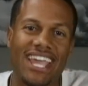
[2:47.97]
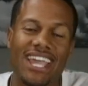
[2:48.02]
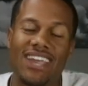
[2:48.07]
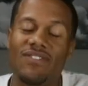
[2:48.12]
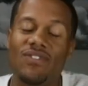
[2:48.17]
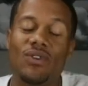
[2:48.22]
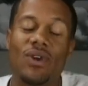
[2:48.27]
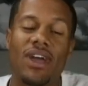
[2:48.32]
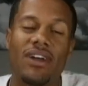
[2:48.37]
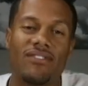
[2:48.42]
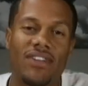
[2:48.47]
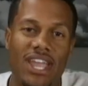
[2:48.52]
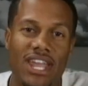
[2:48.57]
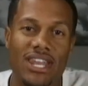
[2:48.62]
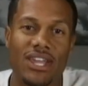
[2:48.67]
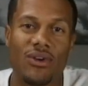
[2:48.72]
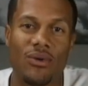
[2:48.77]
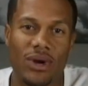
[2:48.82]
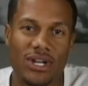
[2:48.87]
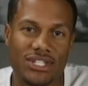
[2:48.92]
If you have
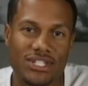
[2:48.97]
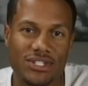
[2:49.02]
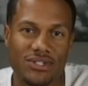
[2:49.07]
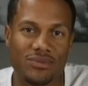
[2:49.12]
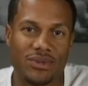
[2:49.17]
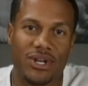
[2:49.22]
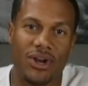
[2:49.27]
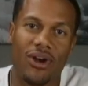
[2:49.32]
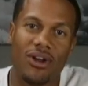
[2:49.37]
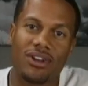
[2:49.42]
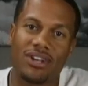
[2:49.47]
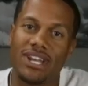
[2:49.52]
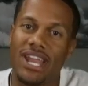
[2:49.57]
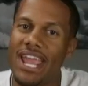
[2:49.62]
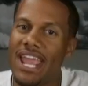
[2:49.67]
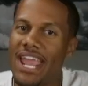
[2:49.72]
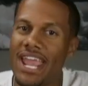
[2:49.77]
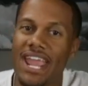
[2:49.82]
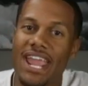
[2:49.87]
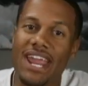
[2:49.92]
any questions
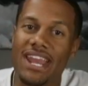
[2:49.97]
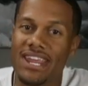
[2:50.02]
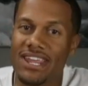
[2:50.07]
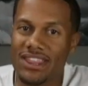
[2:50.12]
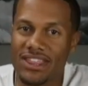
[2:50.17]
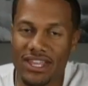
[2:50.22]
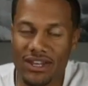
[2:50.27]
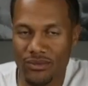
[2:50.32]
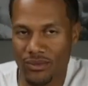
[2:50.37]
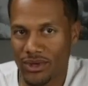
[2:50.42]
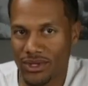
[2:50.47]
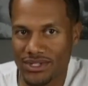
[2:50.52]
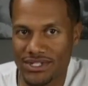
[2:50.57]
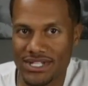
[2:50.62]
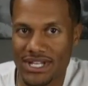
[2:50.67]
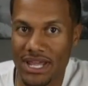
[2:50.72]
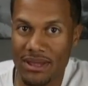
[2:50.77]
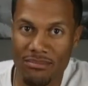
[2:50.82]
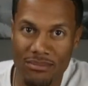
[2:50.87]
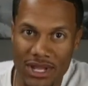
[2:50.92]
regarding anything real
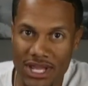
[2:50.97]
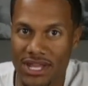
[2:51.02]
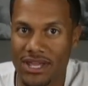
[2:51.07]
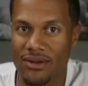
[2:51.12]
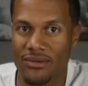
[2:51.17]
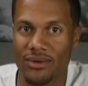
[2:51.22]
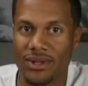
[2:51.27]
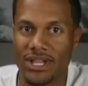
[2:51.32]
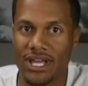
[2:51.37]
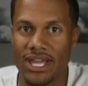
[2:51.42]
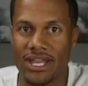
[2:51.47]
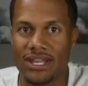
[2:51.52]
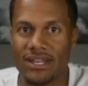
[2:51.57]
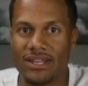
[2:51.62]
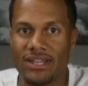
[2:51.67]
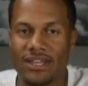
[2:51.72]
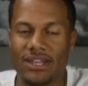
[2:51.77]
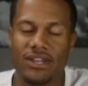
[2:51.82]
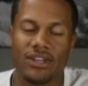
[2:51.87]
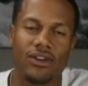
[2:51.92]
estate media related,